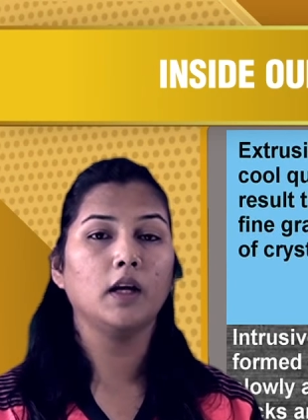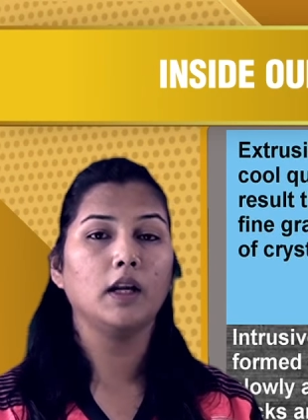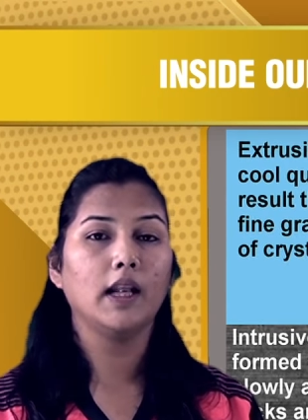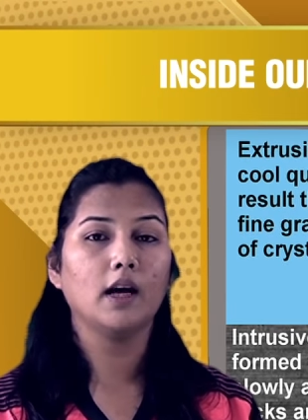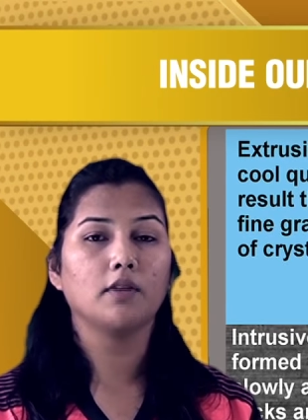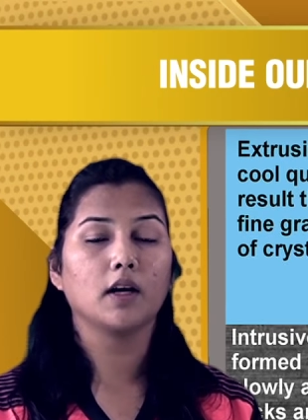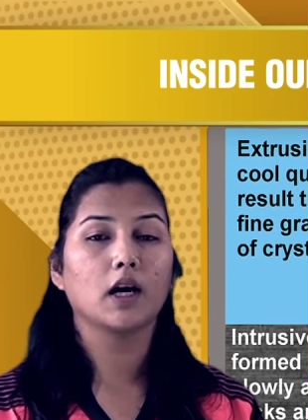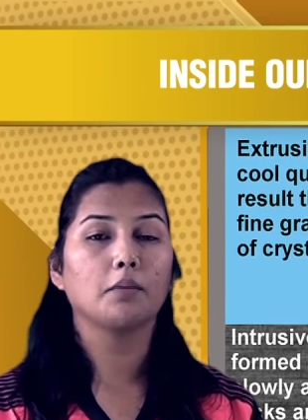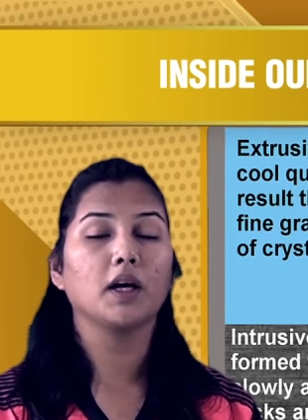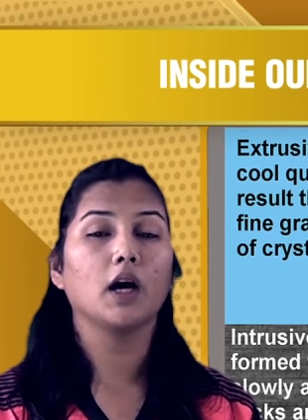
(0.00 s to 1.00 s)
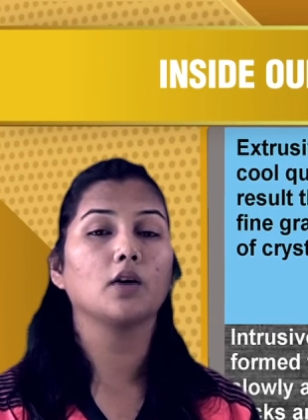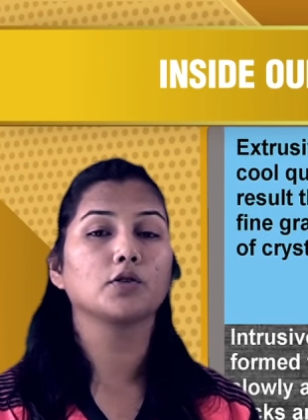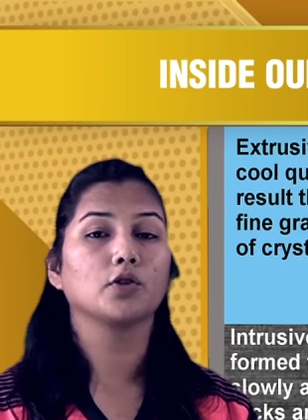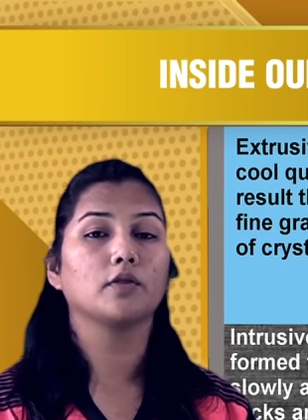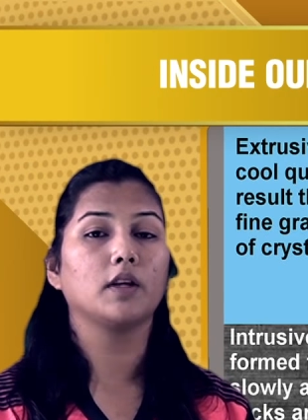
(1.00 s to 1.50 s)
the lava coming
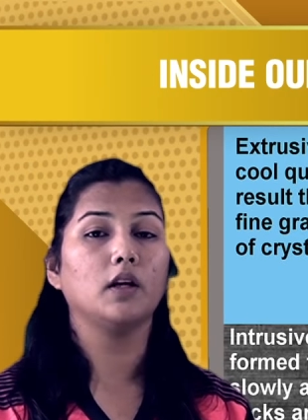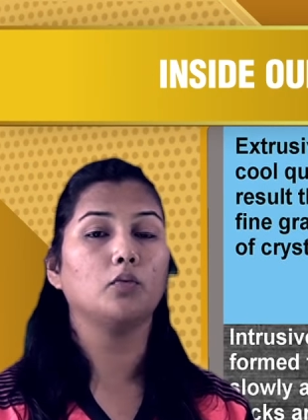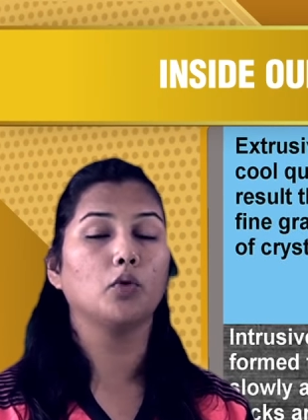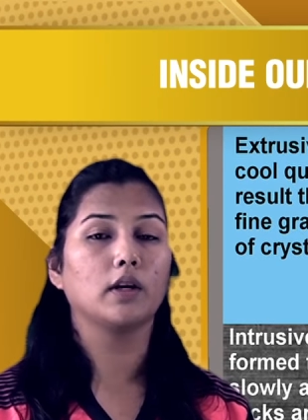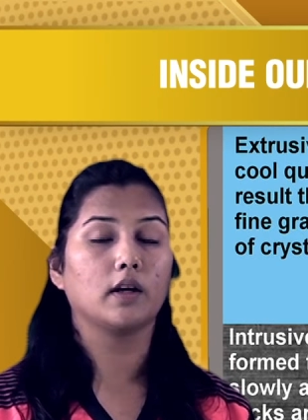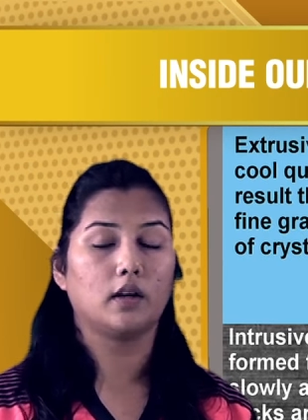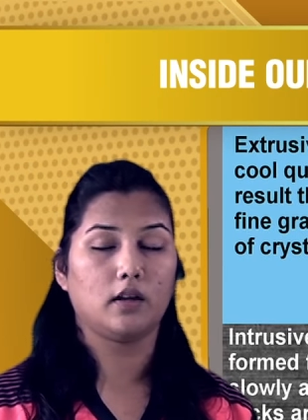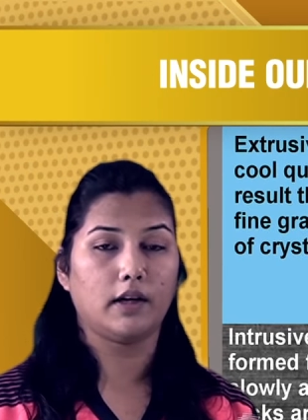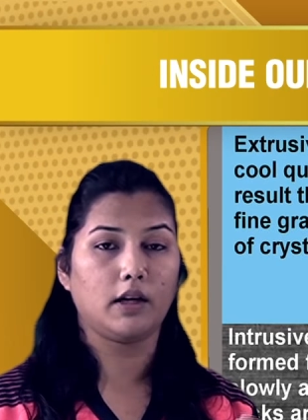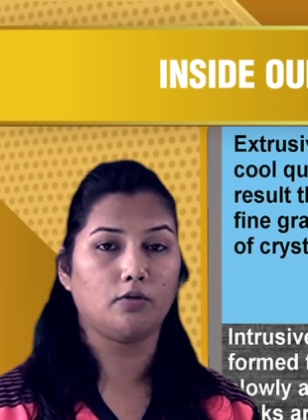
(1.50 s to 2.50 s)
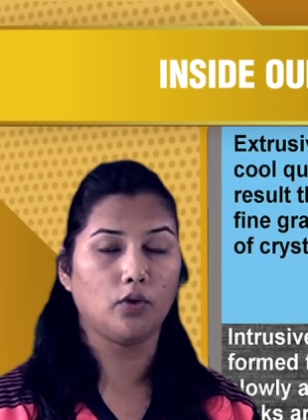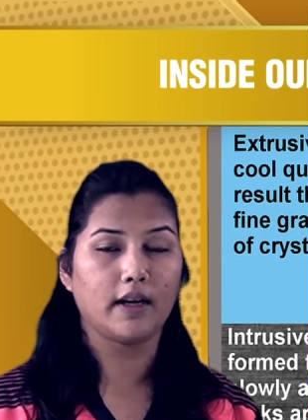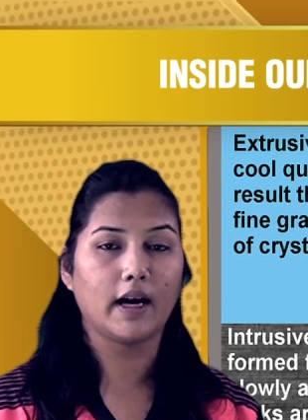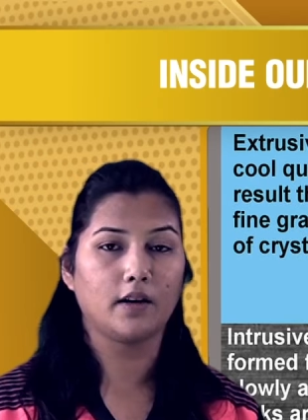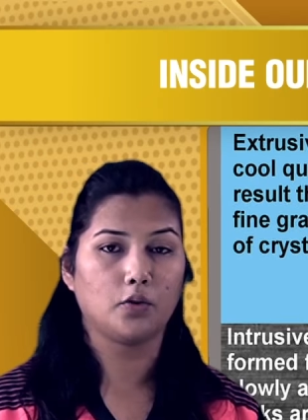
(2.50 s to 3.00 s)
out of the
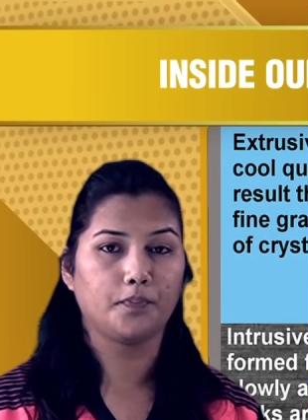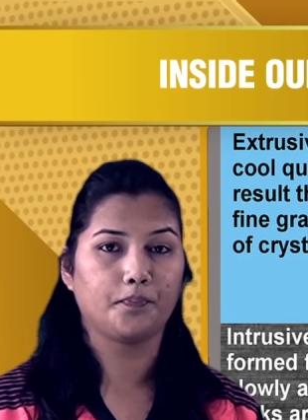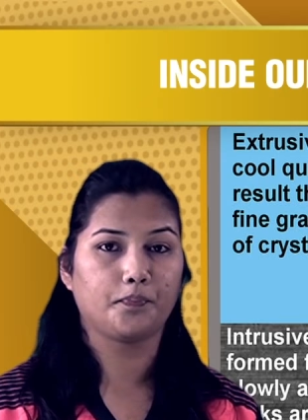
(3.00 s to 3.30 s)
volcano.